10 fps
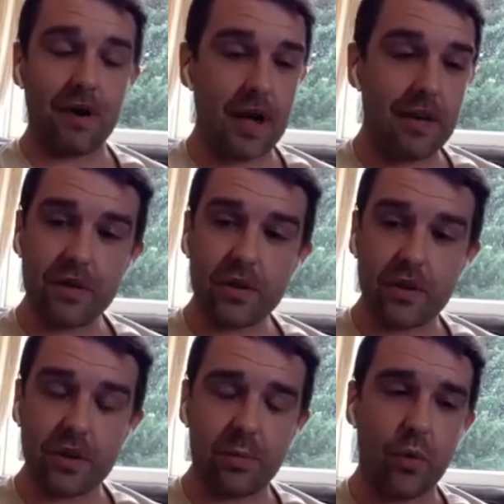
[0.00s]
even
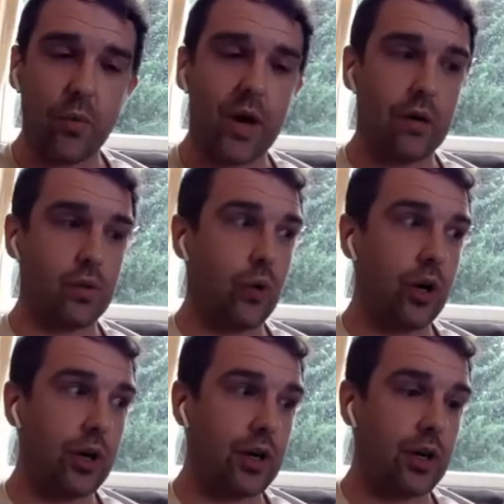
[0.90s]
to the point where I was
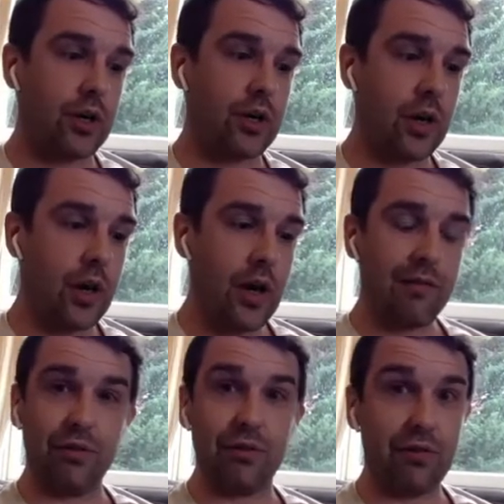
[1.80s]
working
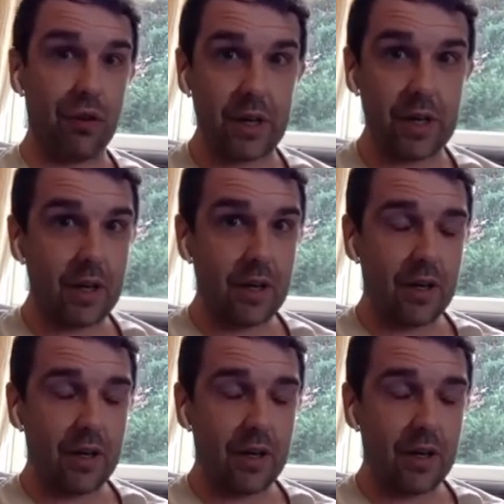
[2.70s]
for free.